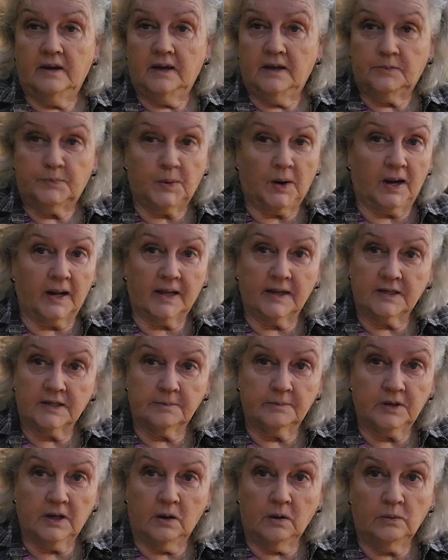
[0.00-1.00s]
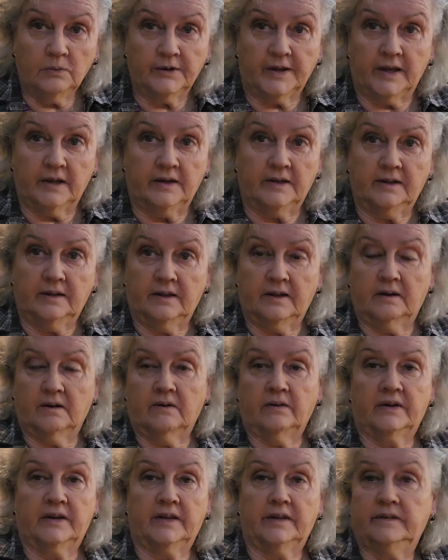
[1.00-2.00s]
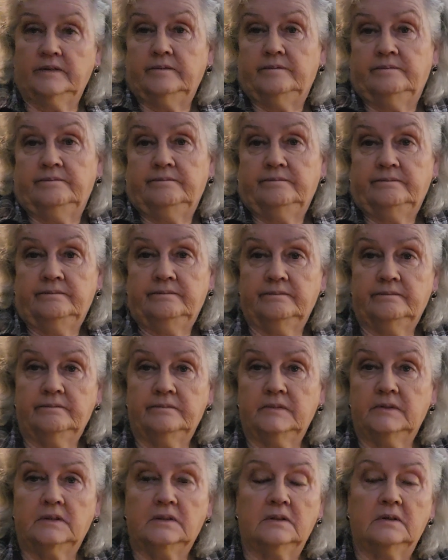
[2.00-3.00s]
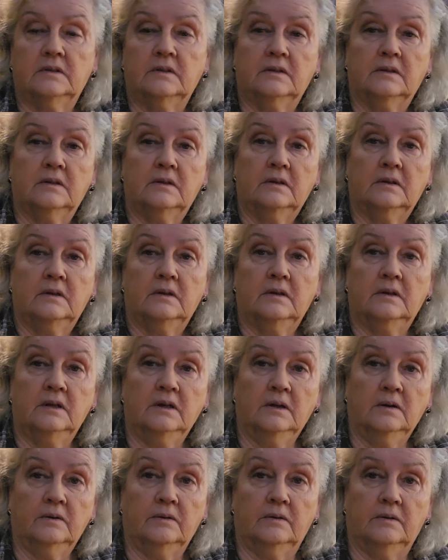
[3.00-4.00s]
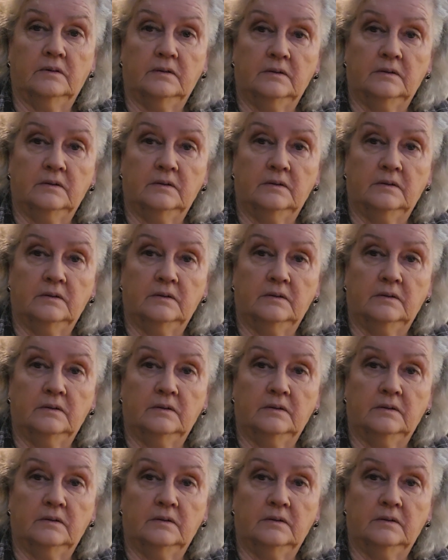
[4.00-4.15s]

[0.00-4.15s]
You probably got some gold down in there. And, you know,